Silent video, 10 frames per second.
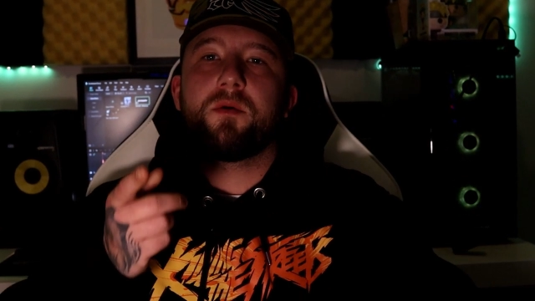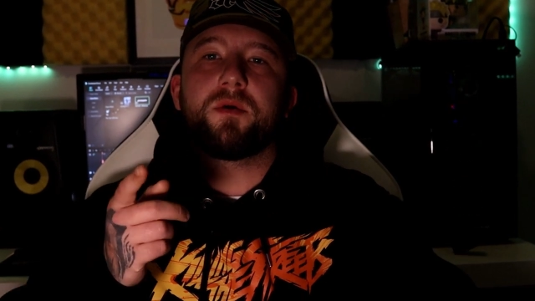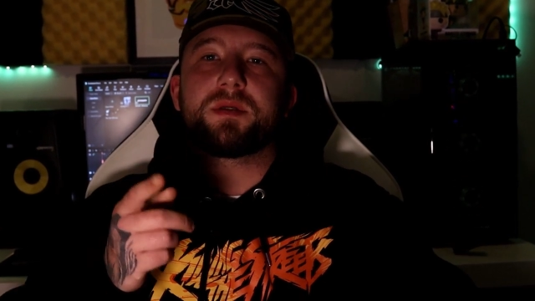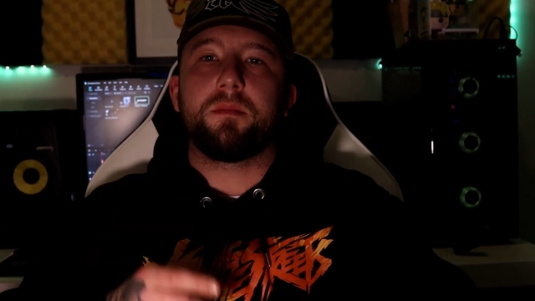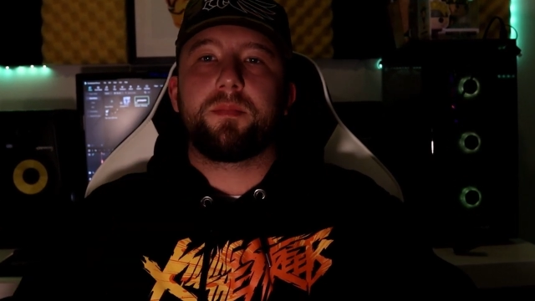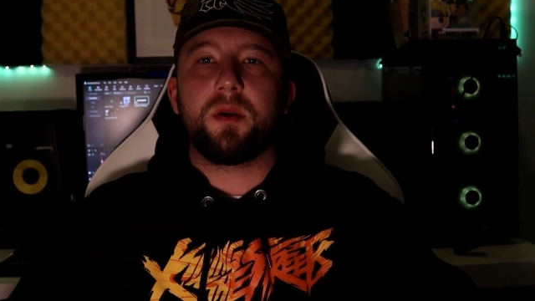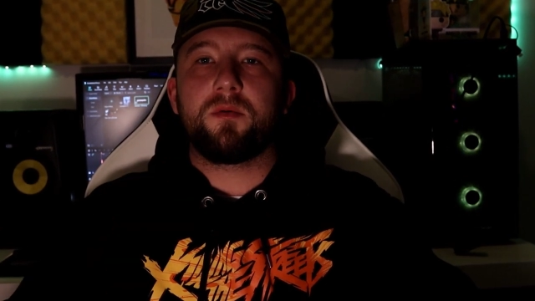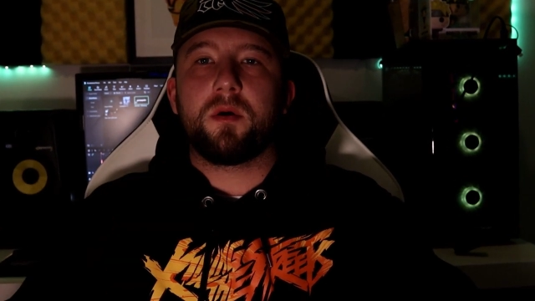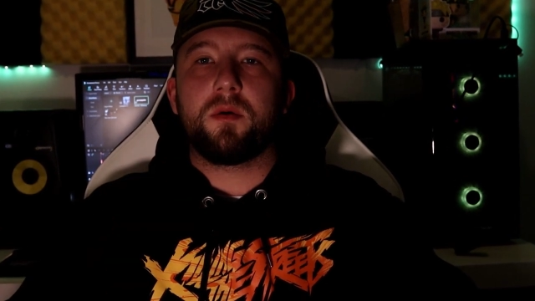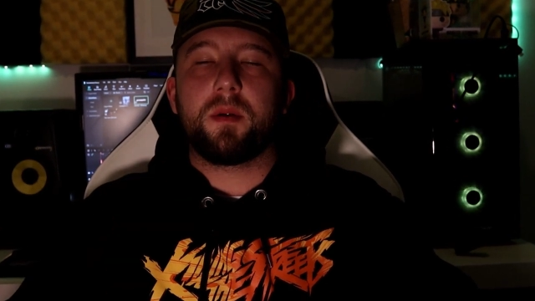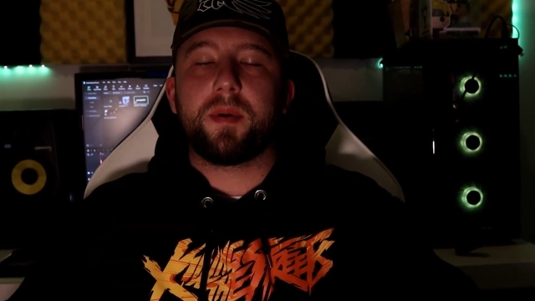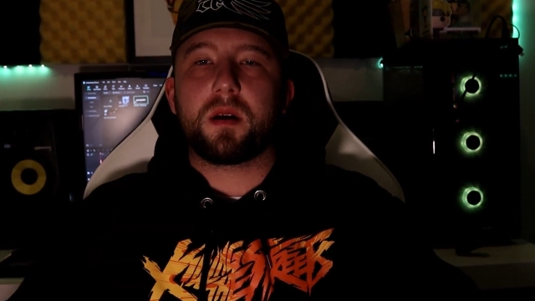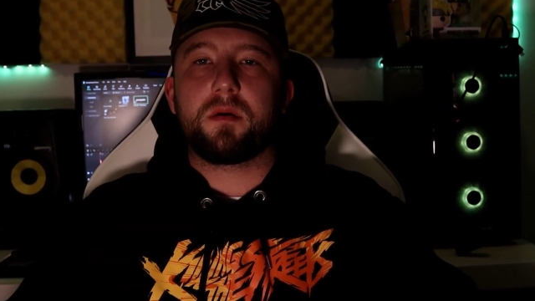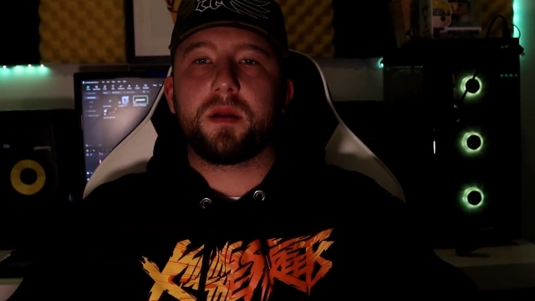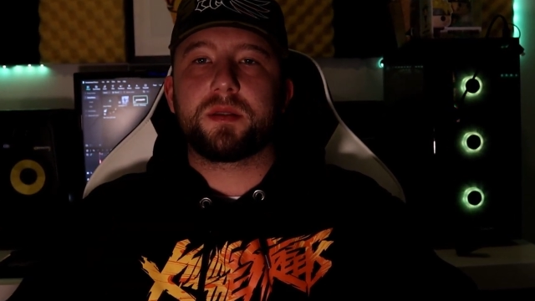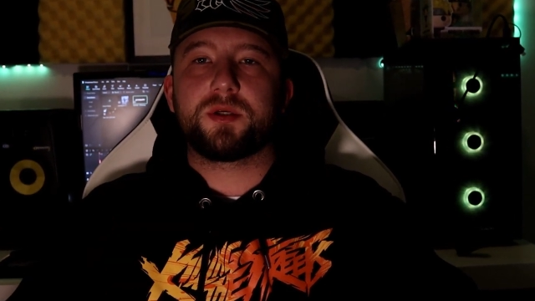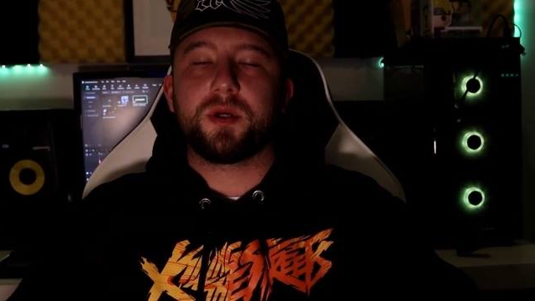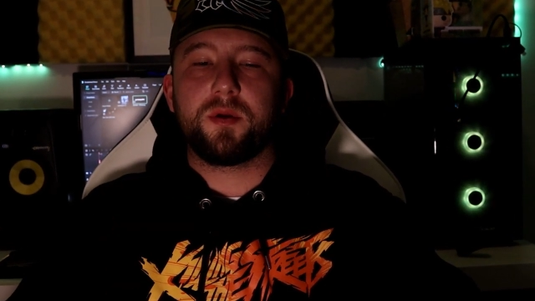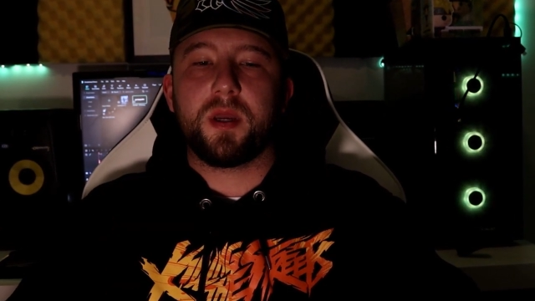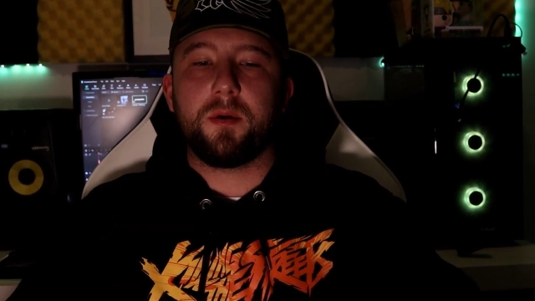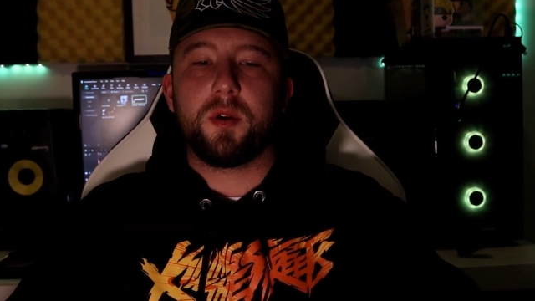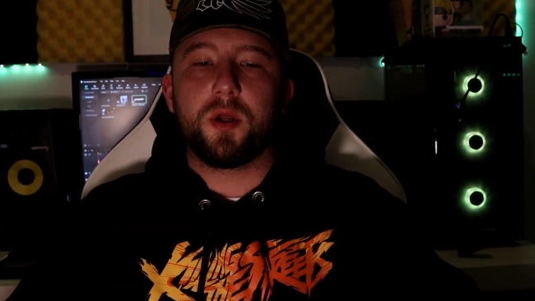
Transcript: Roll some B-roll in the background to show you how it